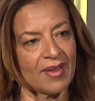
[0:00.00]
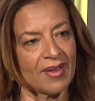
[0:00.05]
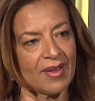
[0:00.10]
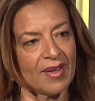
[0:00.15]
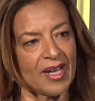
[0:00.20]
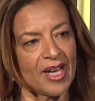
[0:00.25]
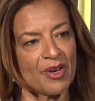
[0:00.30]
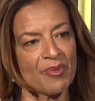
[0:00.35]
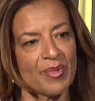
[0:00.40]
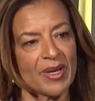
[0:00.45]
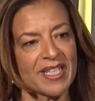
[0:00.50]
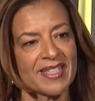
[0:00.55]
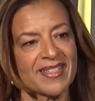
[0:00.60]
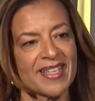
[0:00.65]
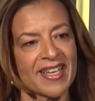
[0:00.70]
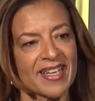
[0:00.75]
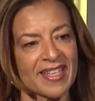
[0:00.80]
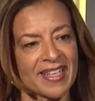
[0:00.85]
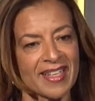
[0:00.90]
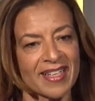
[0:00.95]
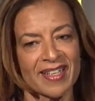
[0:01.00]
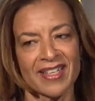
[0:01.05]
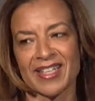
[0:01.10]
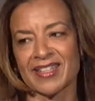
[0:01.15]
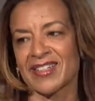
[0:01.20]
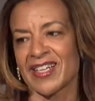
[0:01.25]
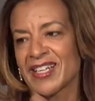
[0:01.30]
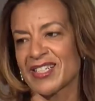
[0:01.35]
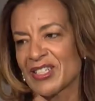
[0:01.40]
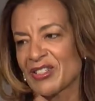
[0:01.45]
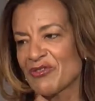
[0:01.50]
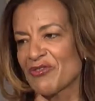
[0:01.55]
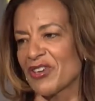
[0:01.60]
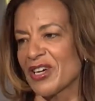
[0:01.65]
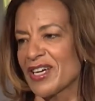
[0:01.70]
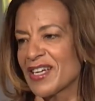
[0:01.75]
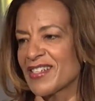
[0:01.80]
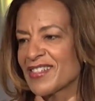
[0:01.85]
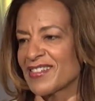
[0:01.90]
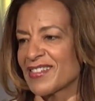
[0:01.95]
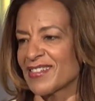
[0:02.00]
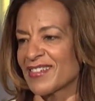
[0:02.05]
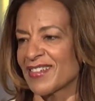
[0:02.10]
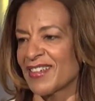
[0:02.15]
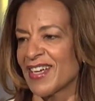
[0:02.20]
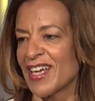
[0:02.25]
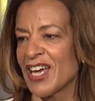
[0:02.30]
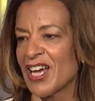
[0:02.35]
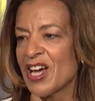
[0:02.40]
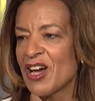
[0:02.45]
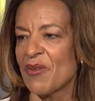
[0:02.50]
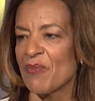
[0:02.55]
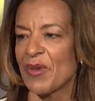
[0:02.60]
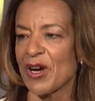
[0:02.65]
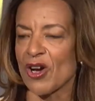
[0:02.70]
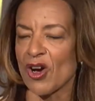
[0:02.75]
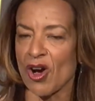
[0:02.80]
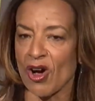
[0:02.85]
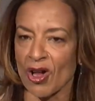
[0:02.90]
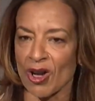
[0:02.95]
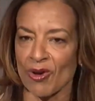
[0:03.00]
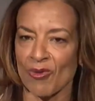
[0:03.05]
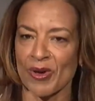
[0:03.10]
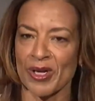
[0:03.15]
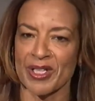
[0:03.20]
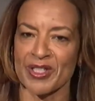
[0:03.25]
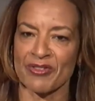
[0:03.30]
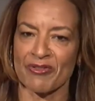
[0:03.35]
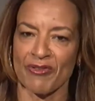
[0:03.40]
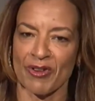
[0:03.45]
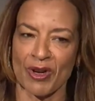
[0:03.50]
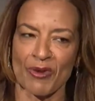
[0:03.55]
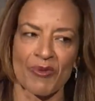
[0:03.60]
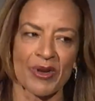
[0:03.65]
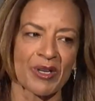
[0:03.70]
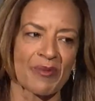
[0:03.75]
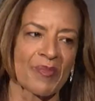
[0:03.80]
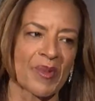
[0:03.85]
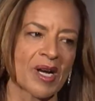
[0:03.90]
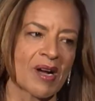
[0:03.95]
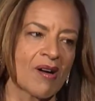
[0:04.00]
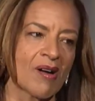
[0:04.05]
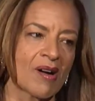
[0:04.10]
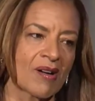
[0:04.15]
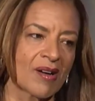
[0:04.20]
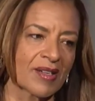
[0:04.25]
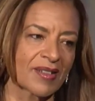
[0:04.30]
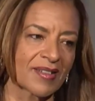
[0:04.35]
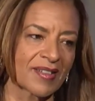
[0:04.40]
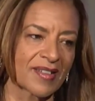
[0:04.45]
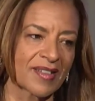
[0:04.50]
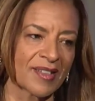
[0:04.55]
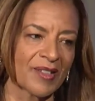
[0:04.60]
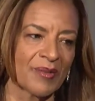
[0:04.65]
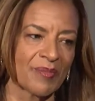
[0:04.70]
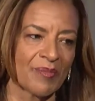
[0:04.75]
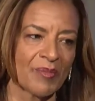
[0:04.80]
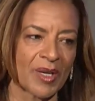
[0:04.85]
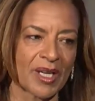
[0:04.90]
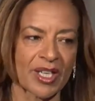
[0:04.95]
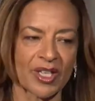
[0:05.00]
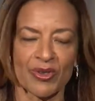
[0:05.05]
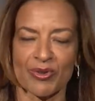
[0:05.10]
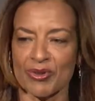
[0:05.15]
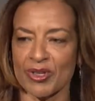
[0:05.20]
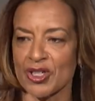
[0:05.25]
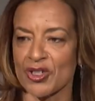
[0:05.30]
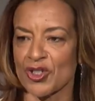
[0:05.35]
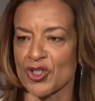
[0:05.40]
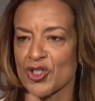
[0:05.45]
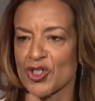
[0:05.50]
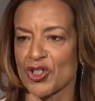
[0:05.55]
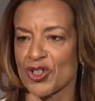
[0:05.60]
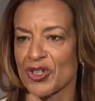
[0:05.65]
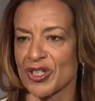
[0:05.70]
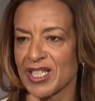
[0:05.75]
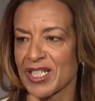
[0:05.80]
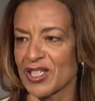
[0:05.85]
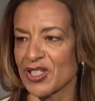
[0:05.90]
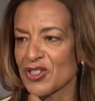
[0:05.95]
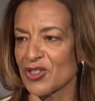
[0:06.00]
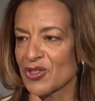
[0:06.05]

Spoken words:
And by taking that advice, by always following my heart, my career journey